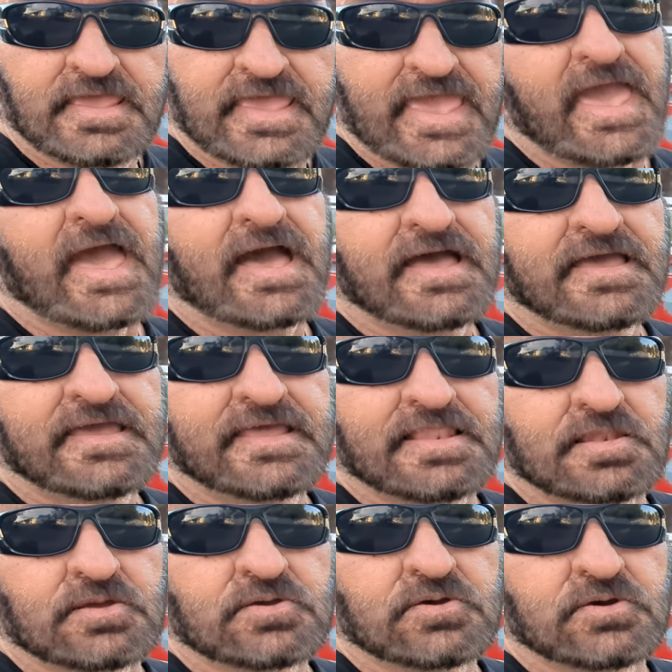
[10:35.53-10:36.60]
Yeah,
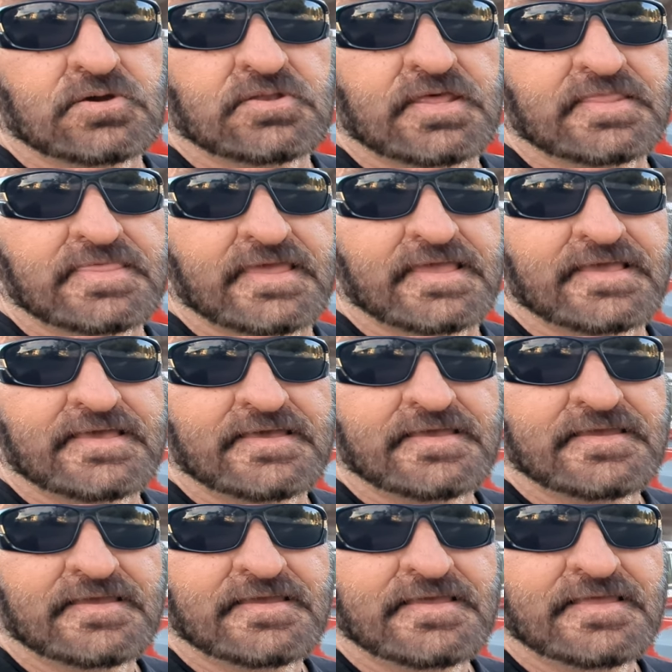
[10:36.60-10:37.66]
it'll look good, I think.
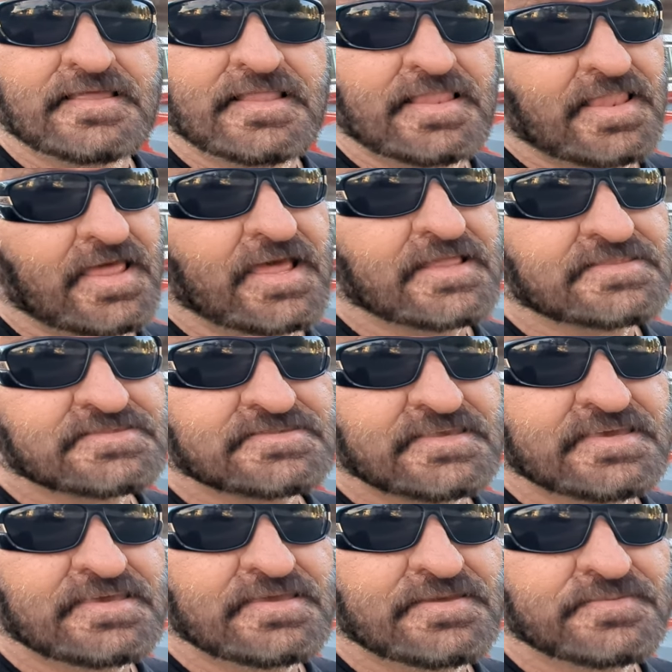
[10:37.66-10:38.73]
Let's
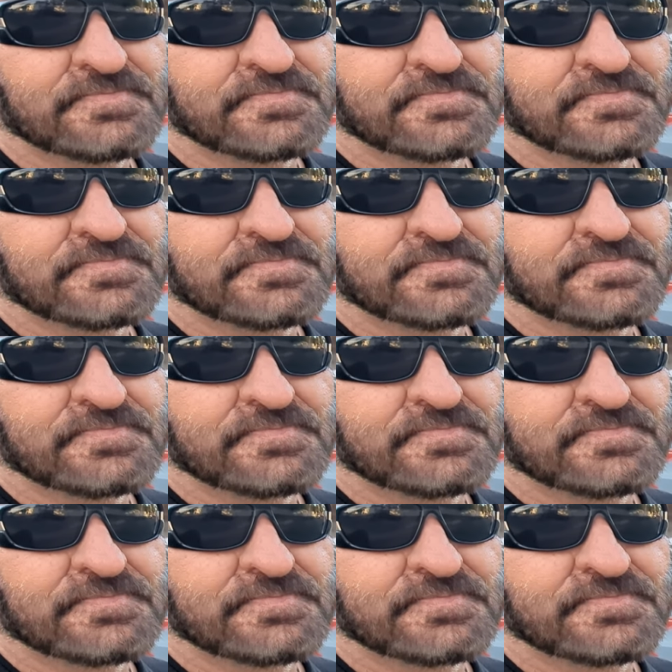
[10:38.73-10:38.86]
see.